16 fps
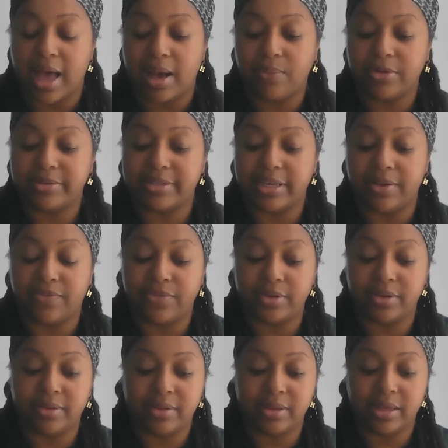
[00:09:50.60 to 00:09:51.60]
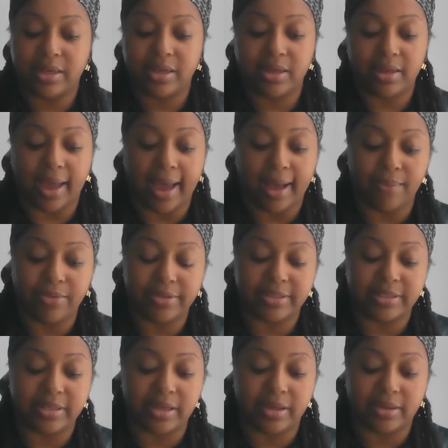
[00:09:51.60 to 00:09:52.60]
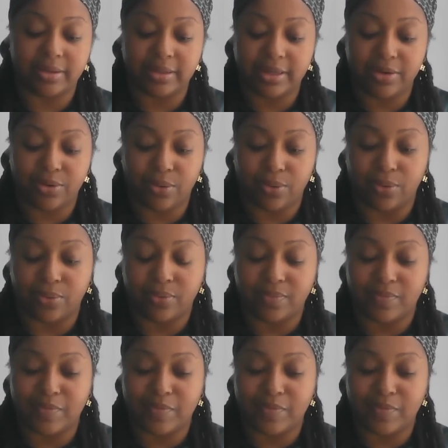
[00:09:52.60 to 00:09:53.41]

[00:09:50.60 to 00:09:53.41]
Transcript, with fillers: i would definitely i would seek legal